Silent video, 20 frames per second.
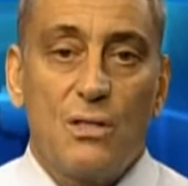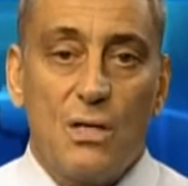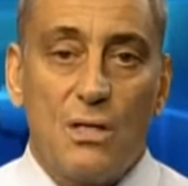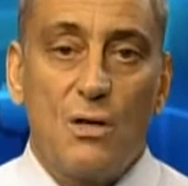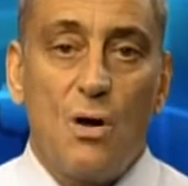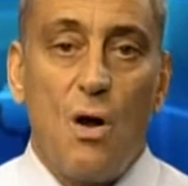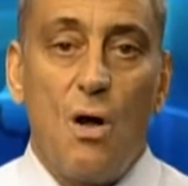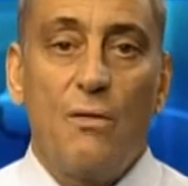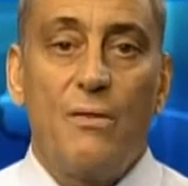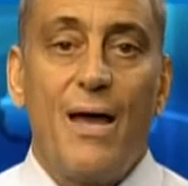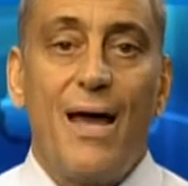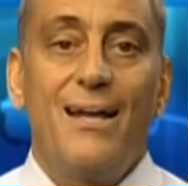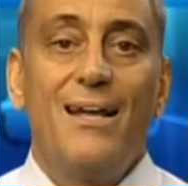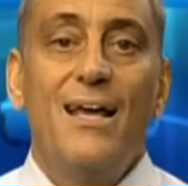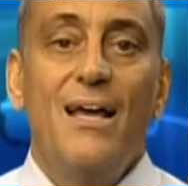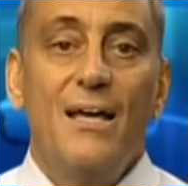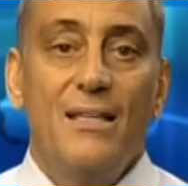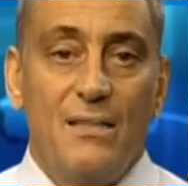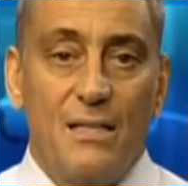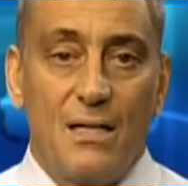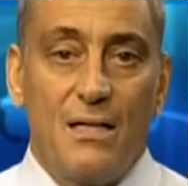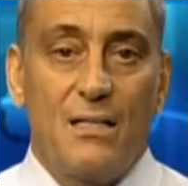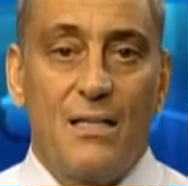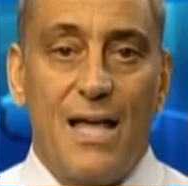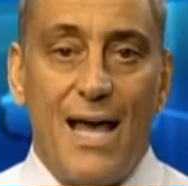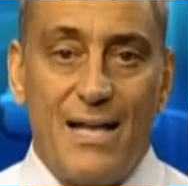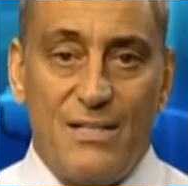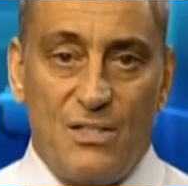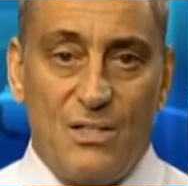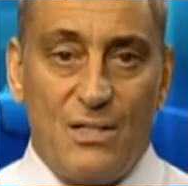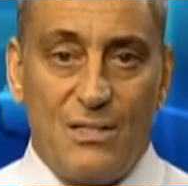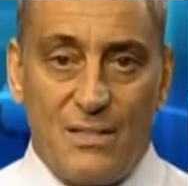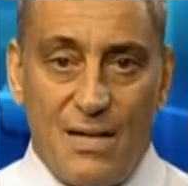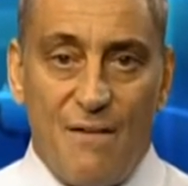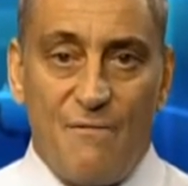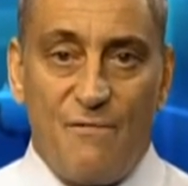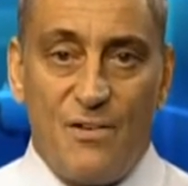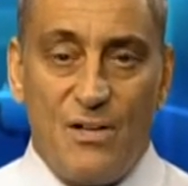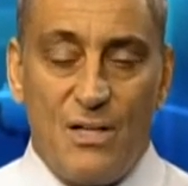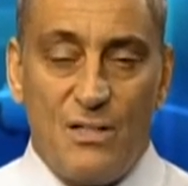you could call that the classic
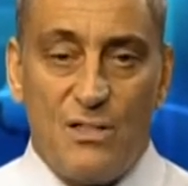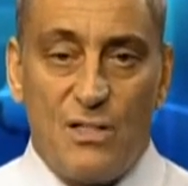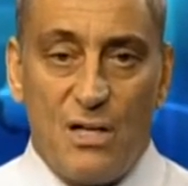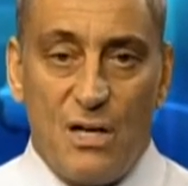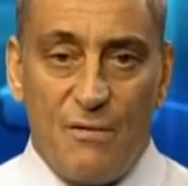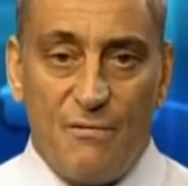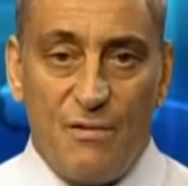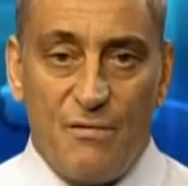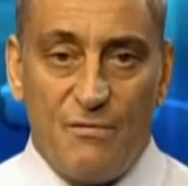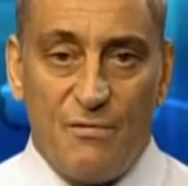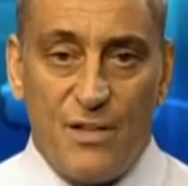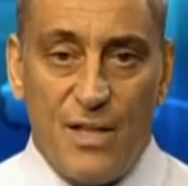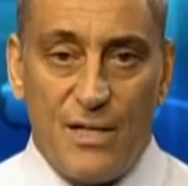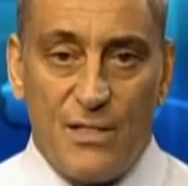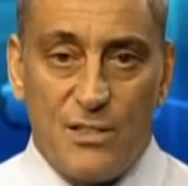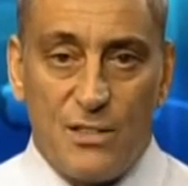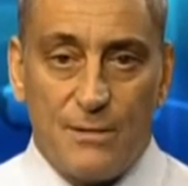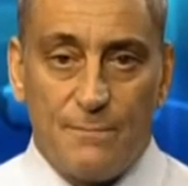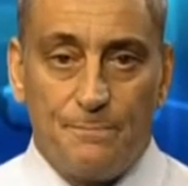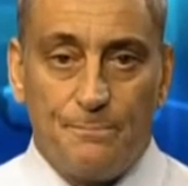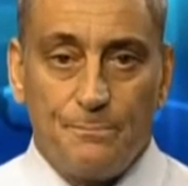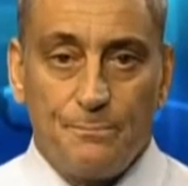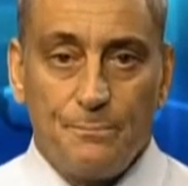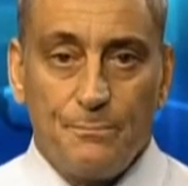definition of inflation.